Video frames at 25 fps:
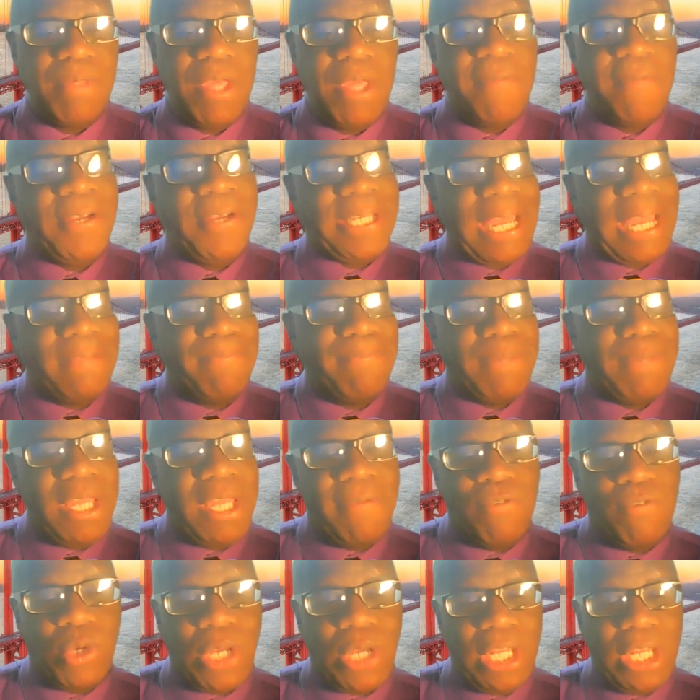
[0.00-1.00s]
If you can
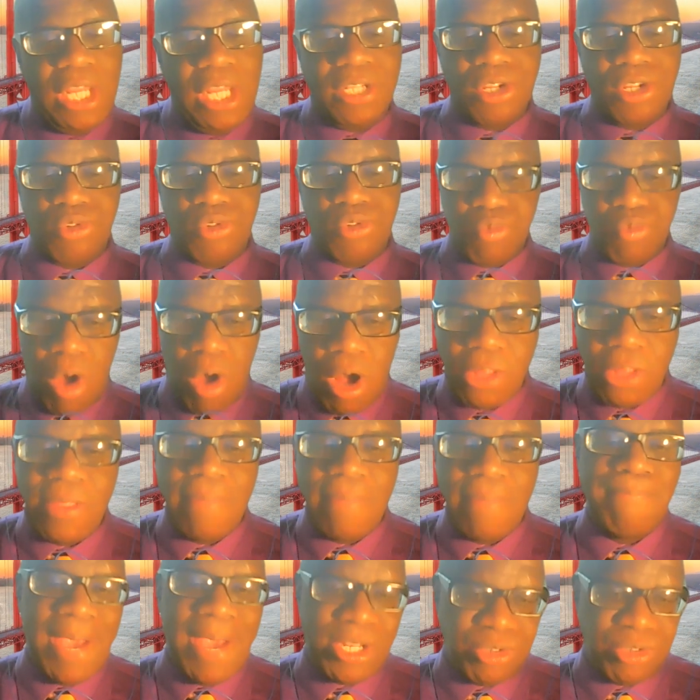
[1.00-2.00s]
eat it raw,
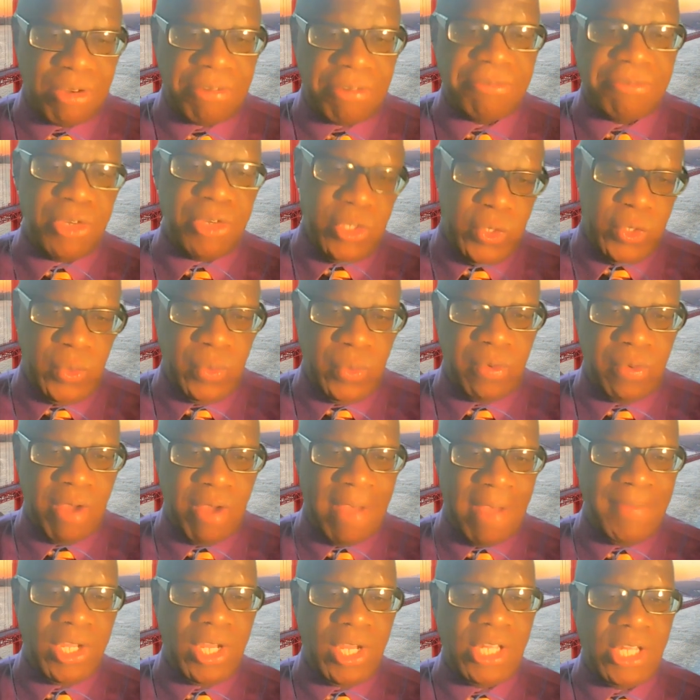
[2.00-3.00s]
the better for you,
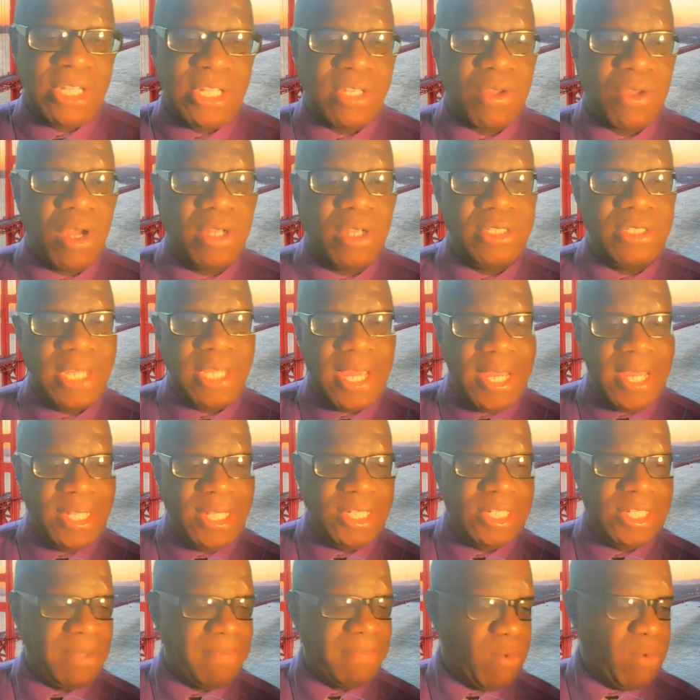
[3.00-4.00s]
right? Because it
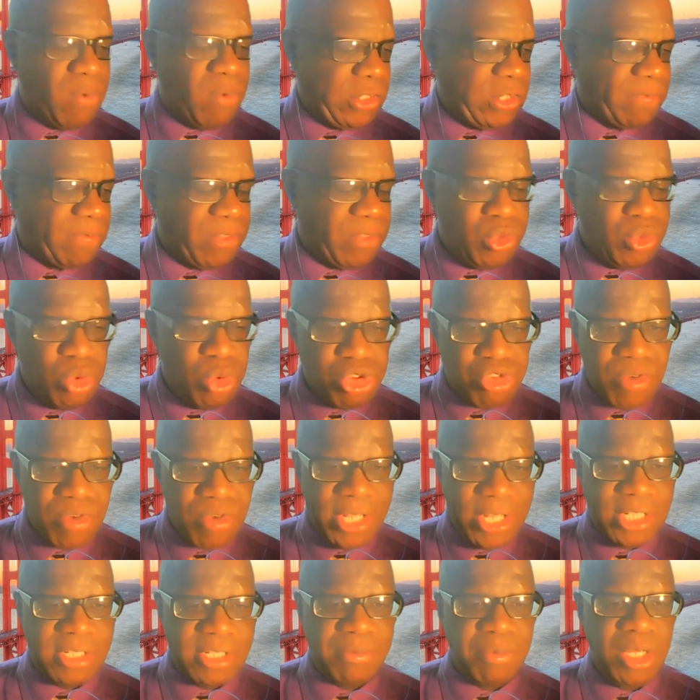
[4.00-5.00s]
contains most of the
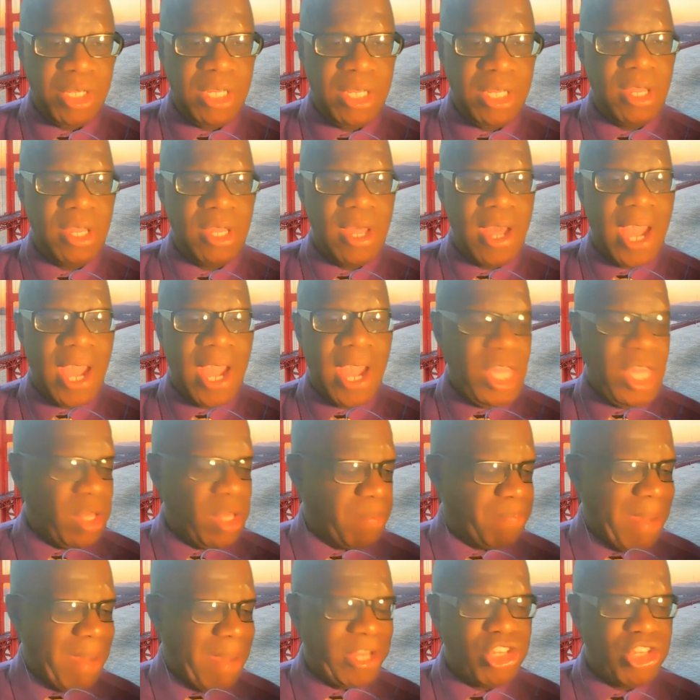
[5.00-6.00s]
nutrients. I
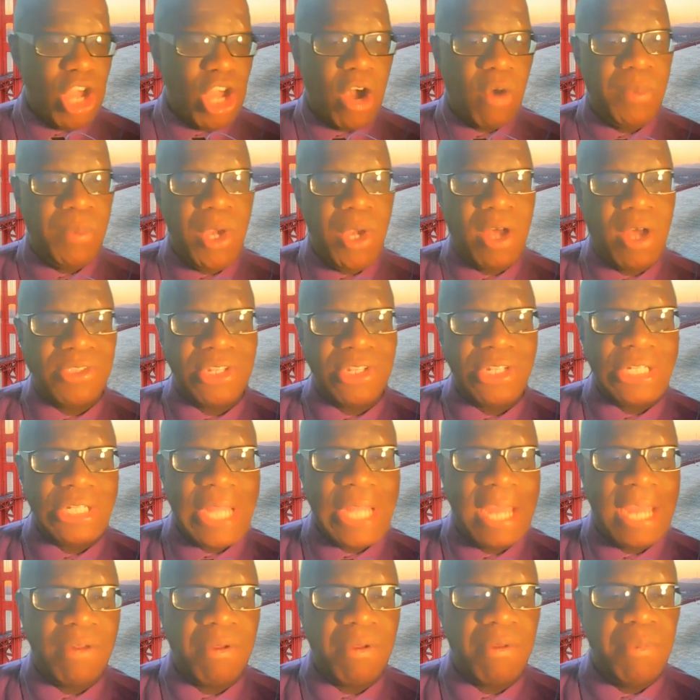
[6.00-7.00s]
think by now we
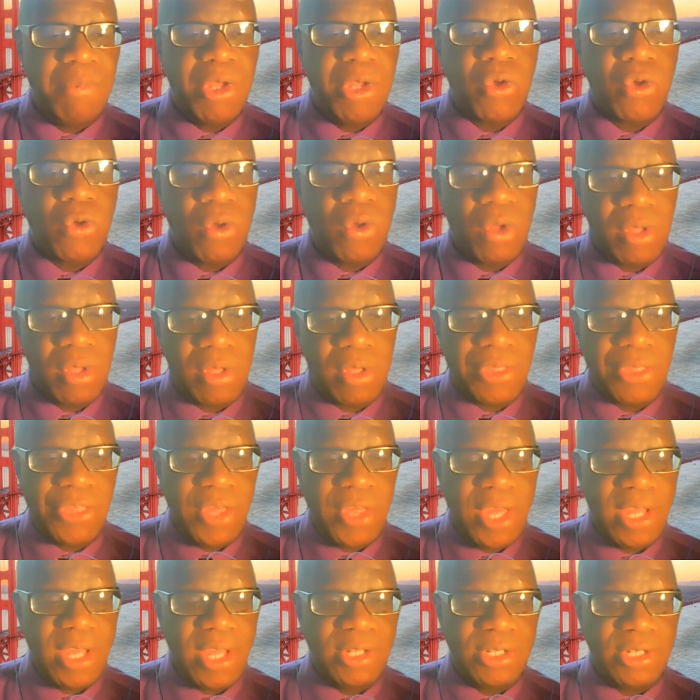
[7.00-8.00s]
understand when we cook
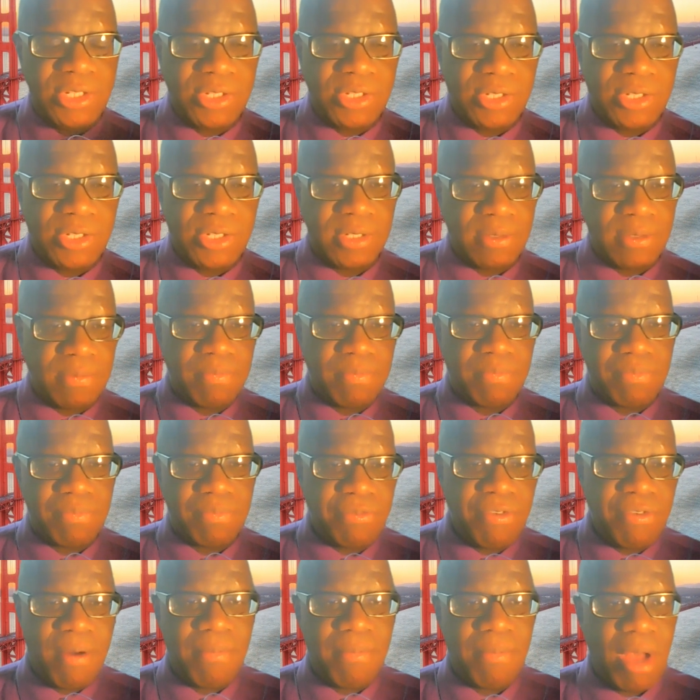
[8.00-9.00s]
things
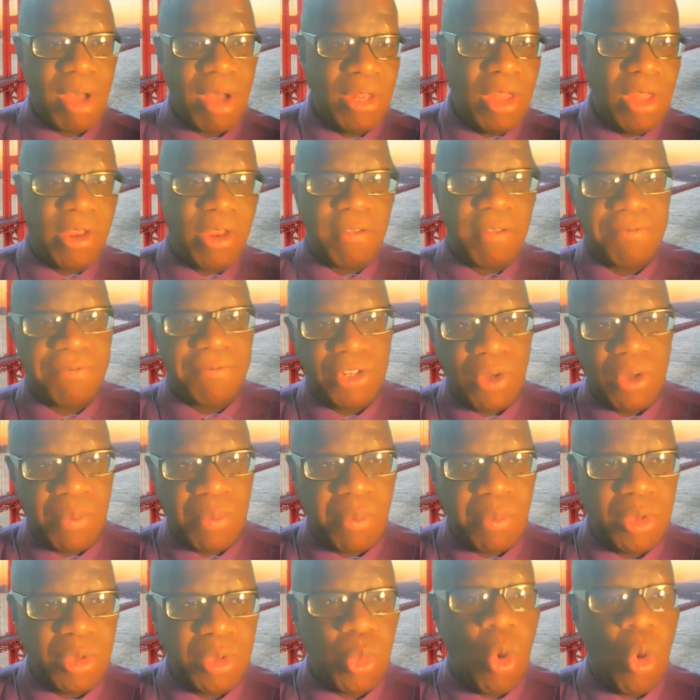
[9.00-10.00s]
from a lot of, when
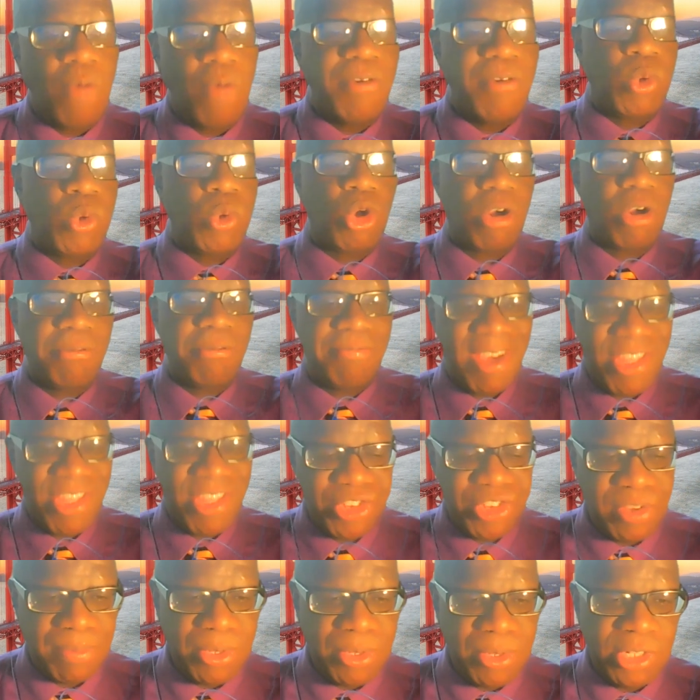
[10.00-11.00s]
we overcook our
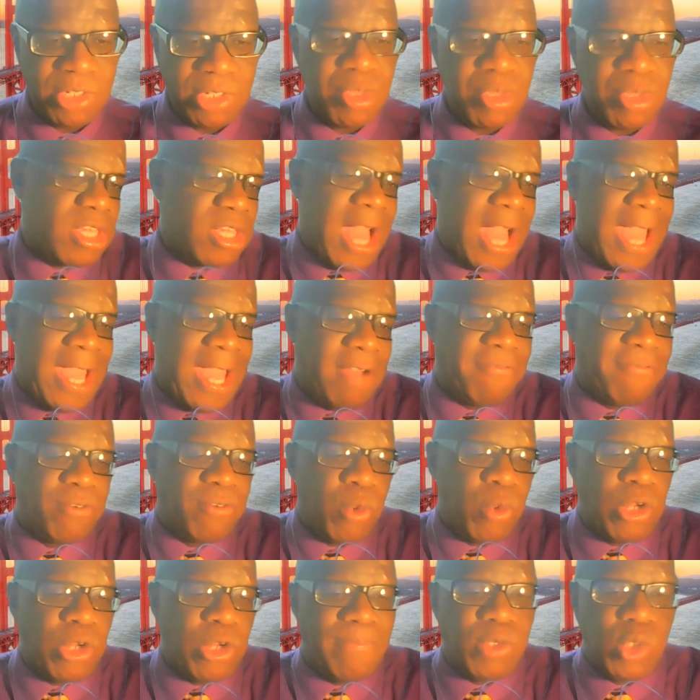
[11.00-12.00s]
vegetables, which I have
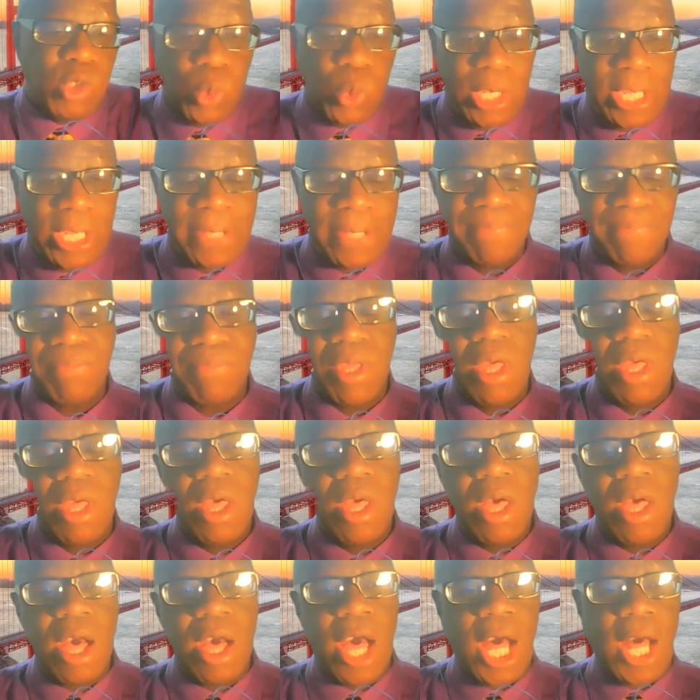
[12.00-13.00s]
grown up doing.
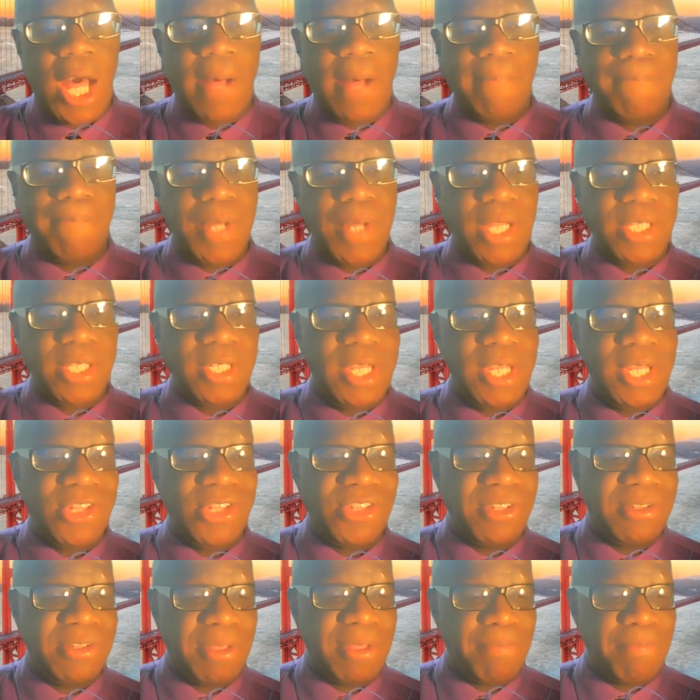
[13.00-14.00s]
But
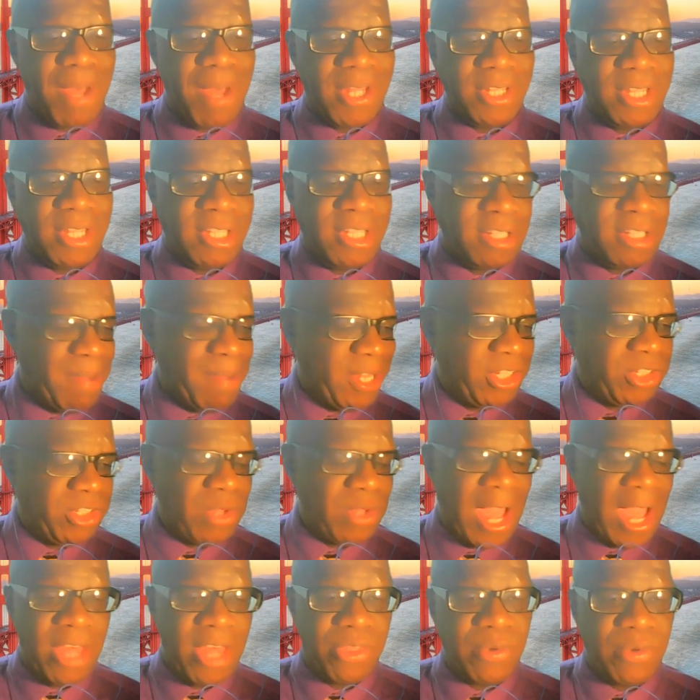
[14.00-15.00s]
it's best
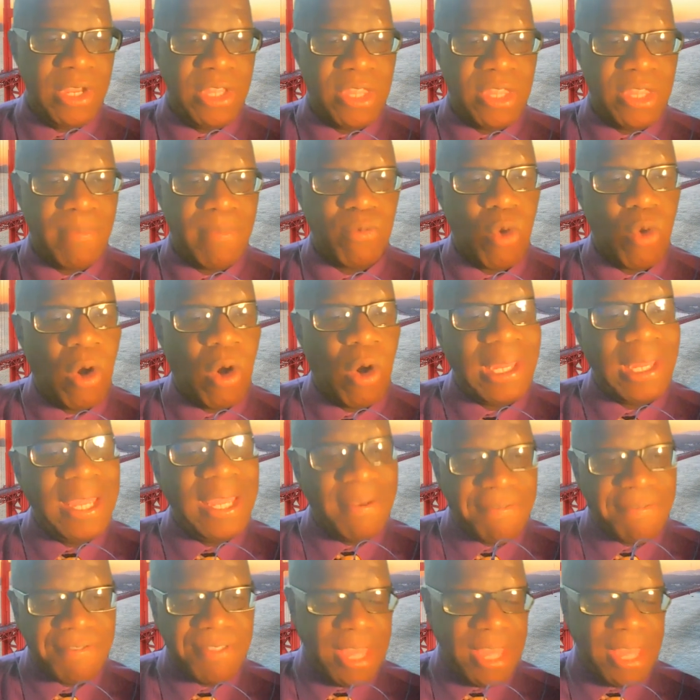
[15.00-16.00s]
to either eat them raw,
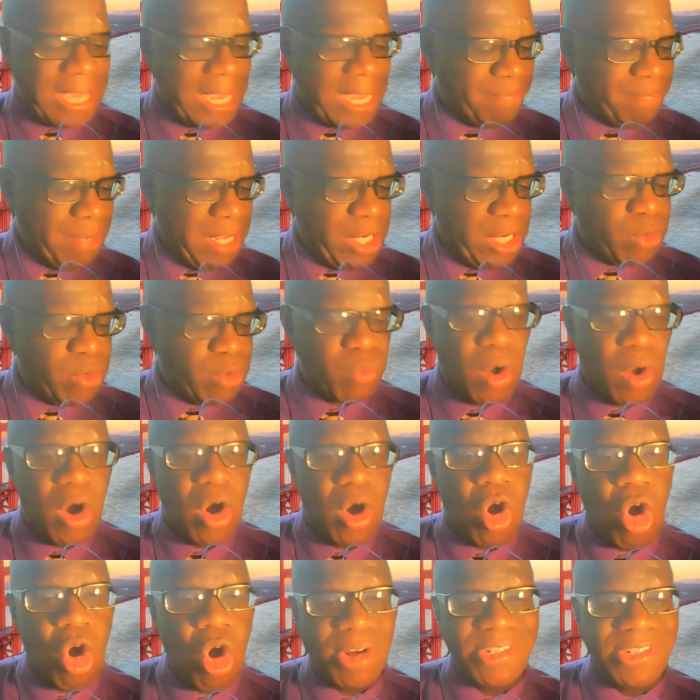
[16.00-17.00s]
if they can be eaten raw,
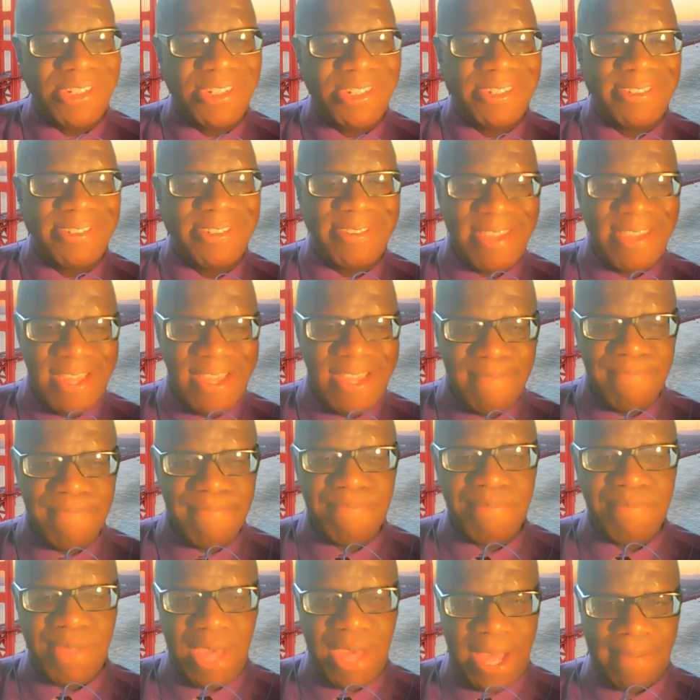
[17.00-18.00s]
or
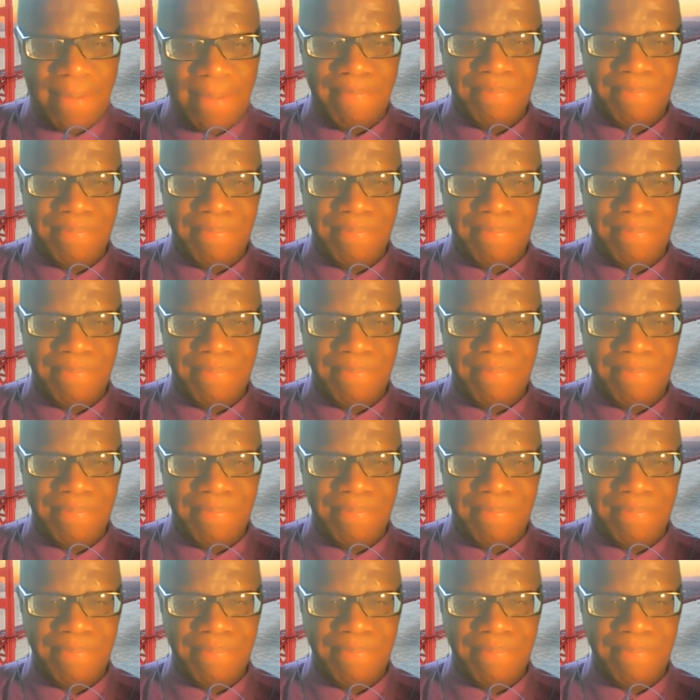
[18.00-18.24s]
steam them,